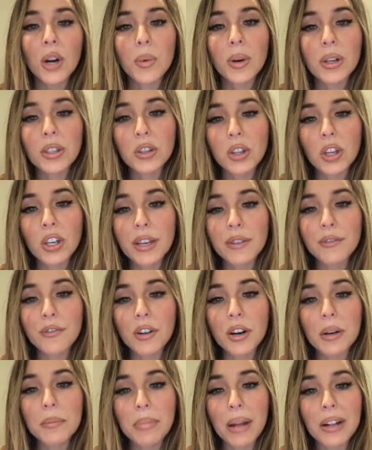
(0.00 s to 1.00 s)
we're looking
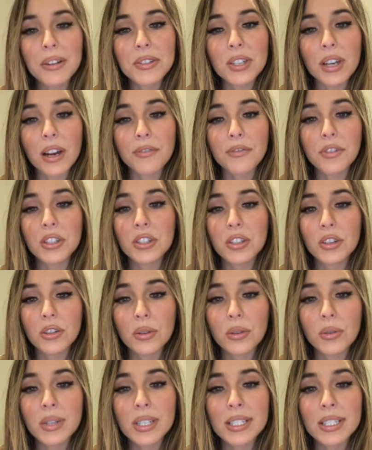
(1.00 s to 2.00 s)
for a bounce off the
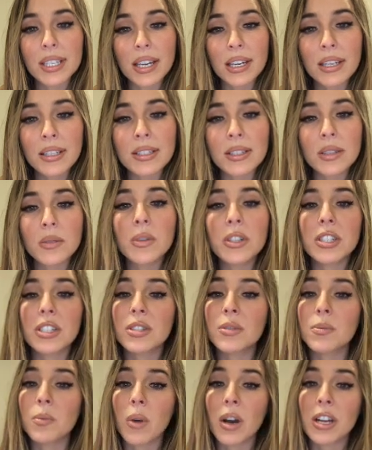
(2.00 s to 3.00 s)
236, which
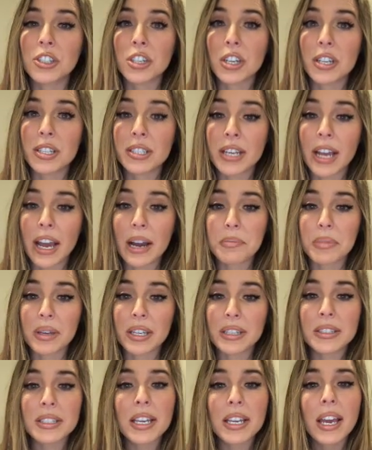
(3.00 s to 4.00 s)
is what just
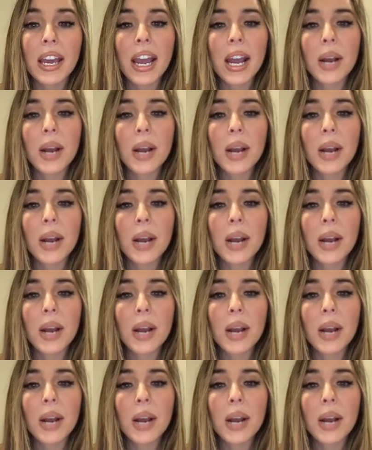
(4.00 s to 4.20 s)
happened.